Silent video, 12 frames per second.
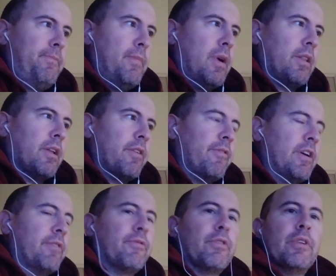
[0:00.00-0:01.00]
a lot of
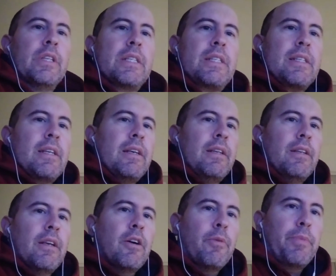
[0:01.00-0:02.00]
influence in
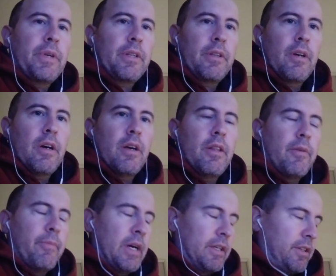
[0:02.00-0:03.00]
helping the
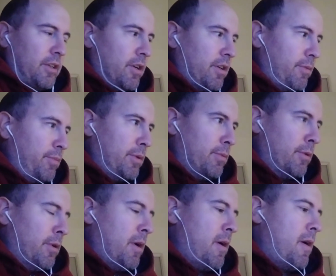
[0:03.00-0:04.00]
Magna Carta people.